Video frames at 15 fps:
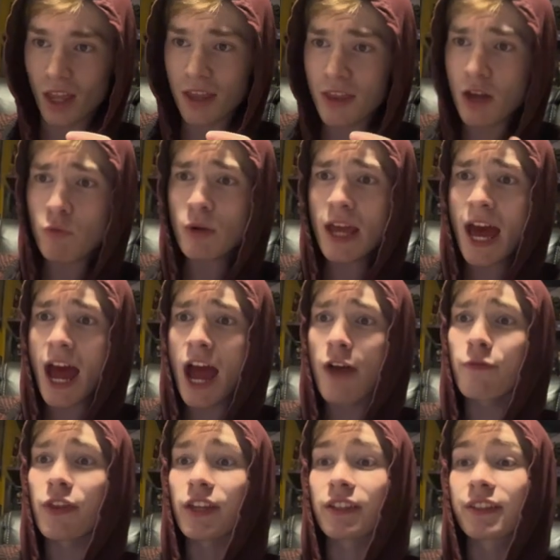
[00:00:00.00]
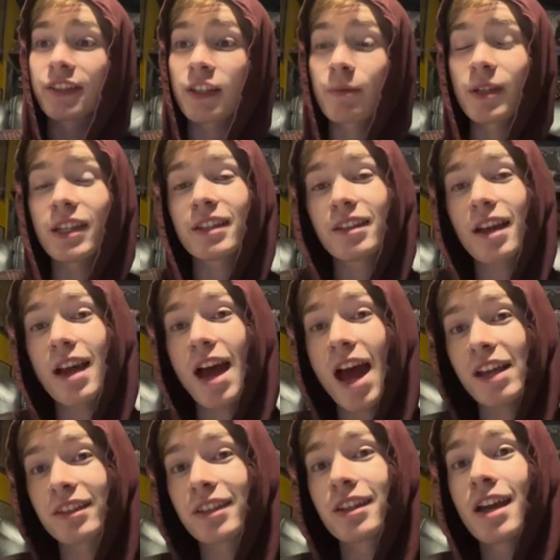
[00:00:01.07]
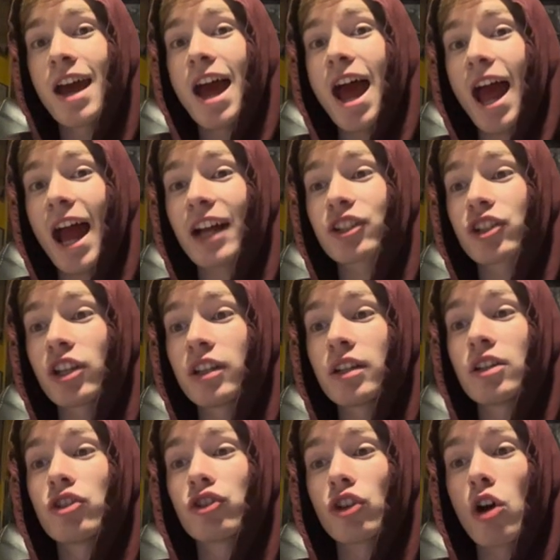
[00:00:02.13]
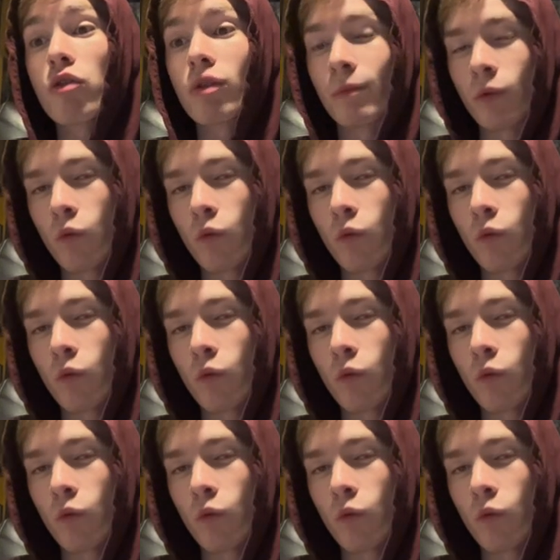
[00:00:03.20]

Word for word: then we have the CBS action zone number